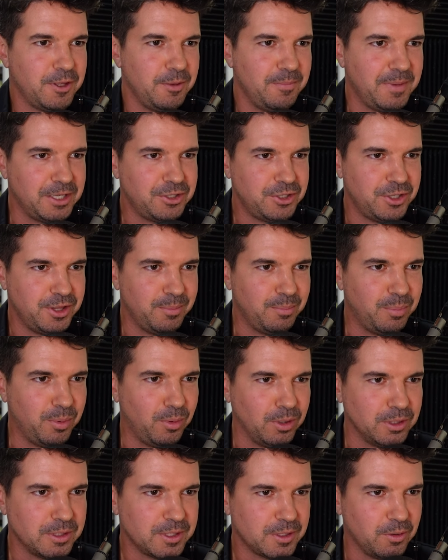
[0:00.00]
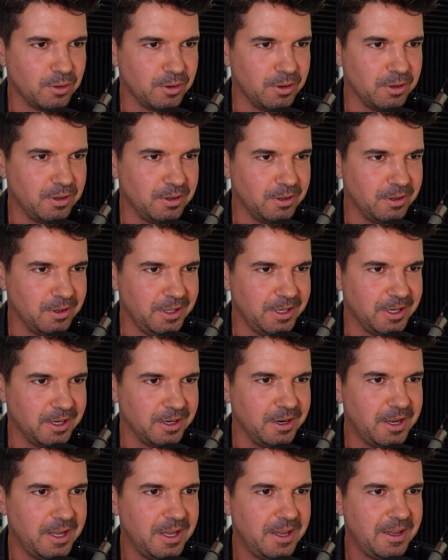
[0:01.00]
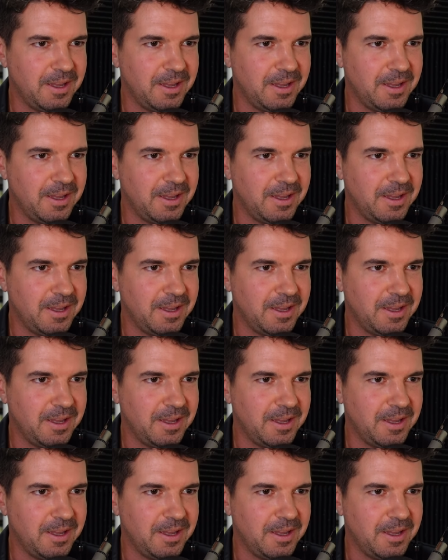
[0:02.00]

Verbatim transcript: You mentioned the Bolt score earlier.